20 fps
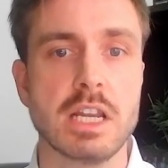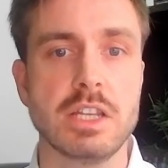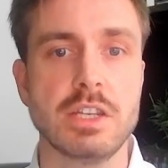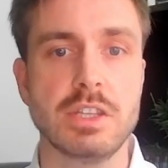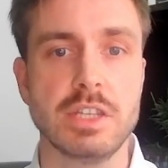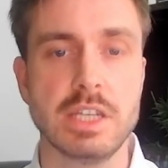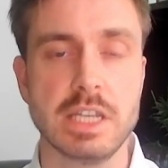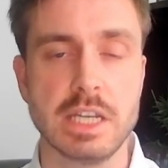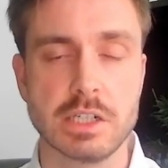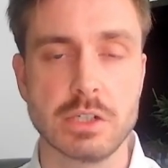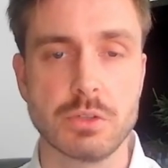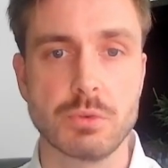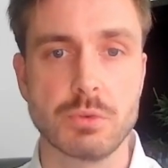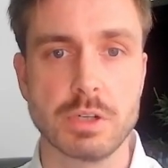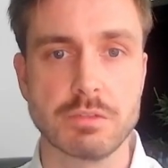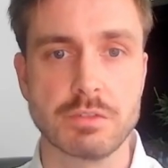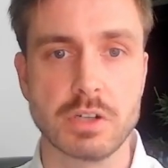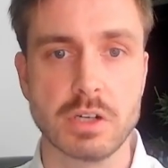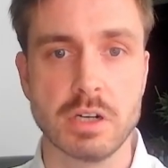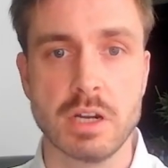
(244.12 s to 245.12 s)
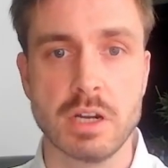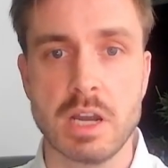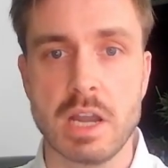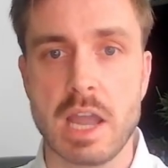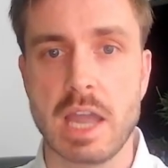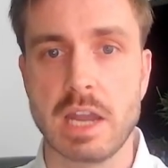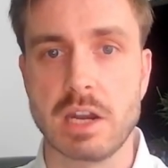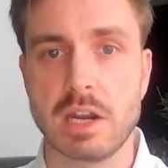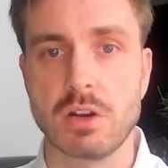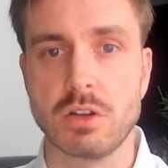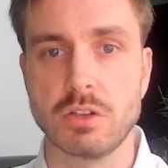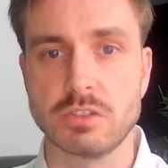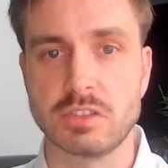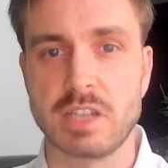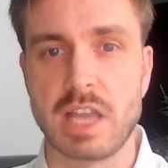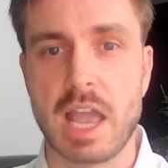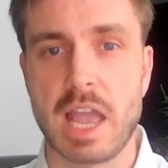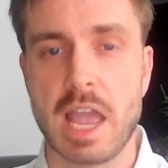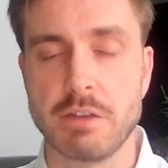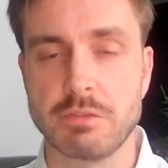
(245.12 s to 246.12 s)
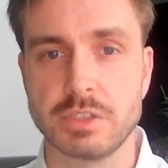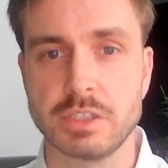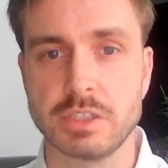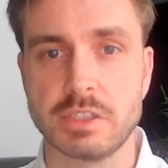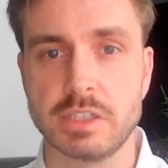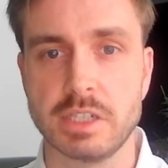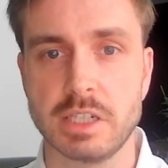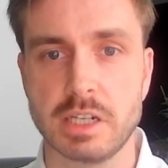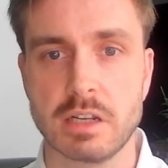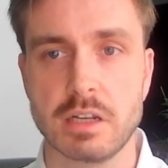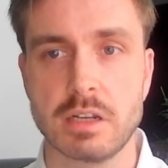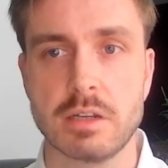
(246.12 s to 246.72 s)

near the river had lost everything.